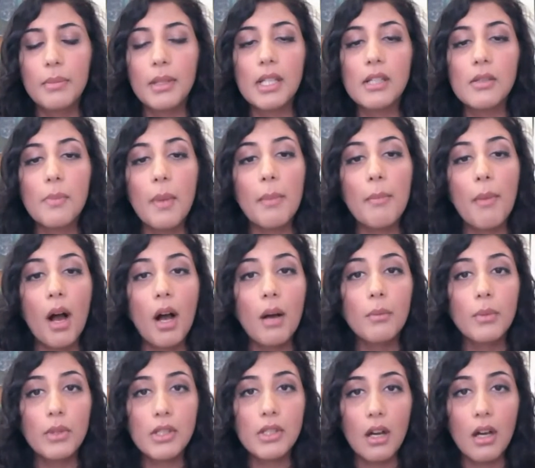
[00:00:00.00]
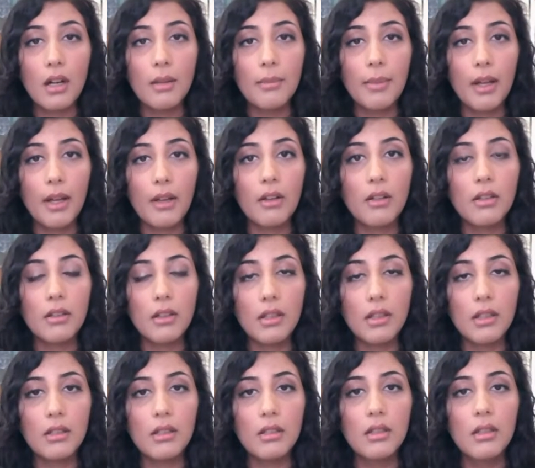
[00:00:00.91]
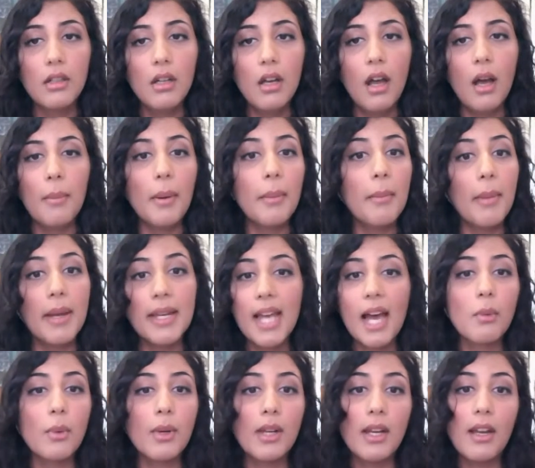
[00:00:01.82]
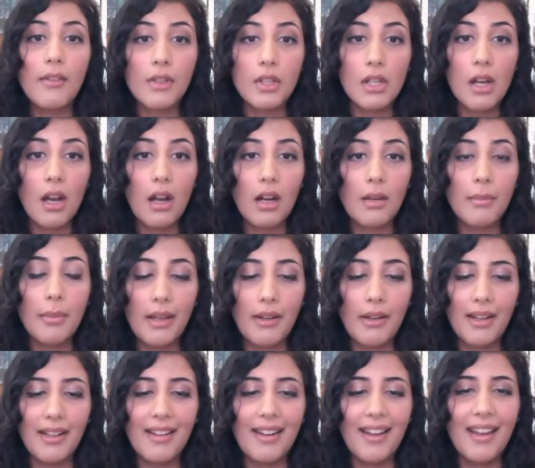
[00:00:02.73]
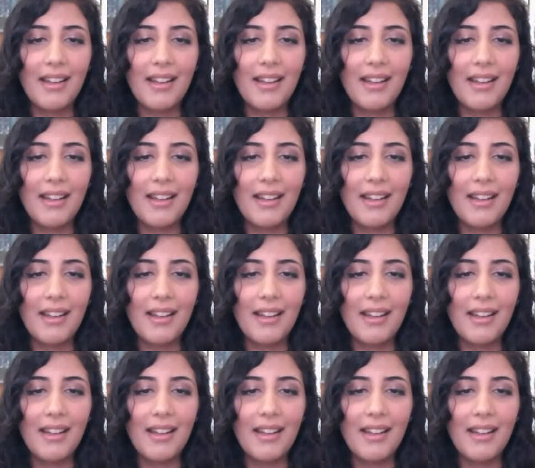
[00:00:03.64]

because my mom would talk about it a little, but my dad would never talk about it.